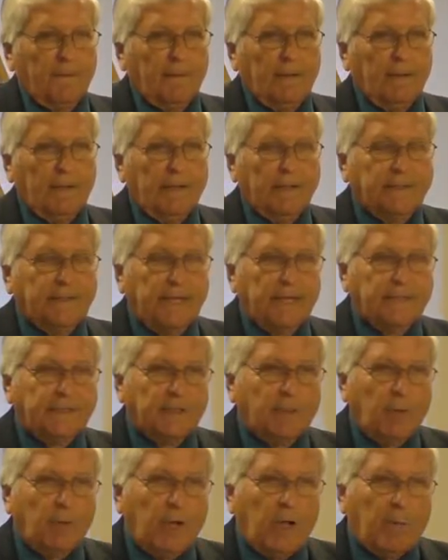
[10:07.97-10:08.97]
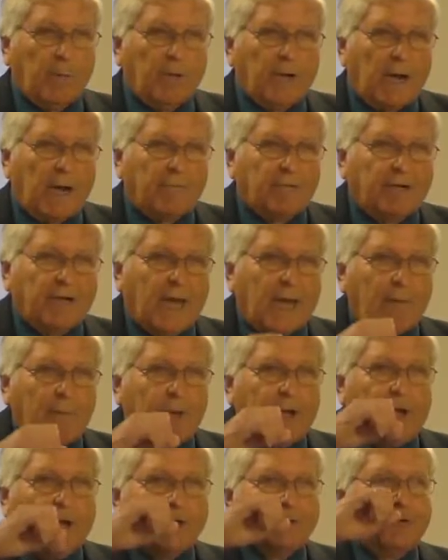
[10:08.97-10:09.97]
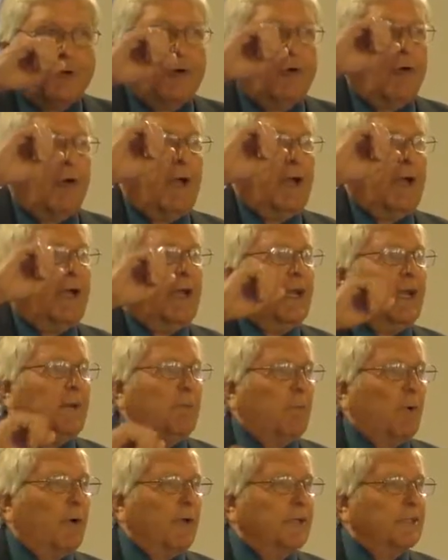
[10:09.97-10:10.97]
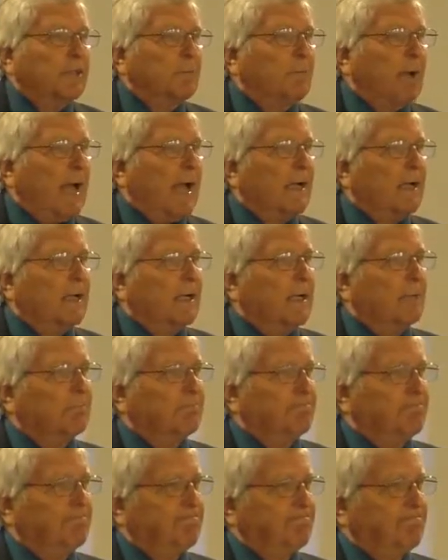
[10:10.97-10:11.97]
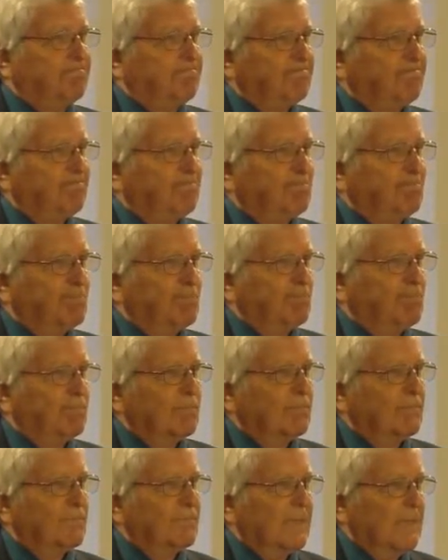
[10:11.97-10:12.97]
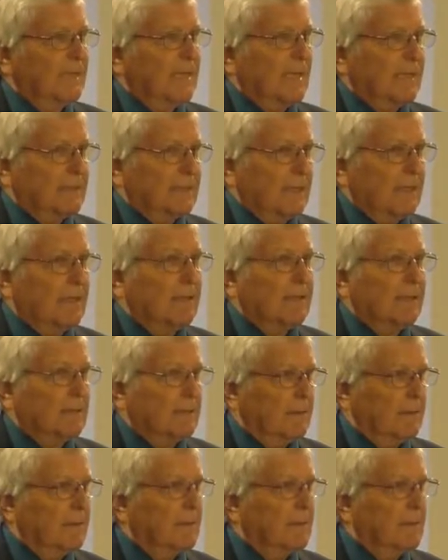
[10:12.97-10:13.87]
And he says he will, but every time he gets to drinking, he brings it back up. Did that sound?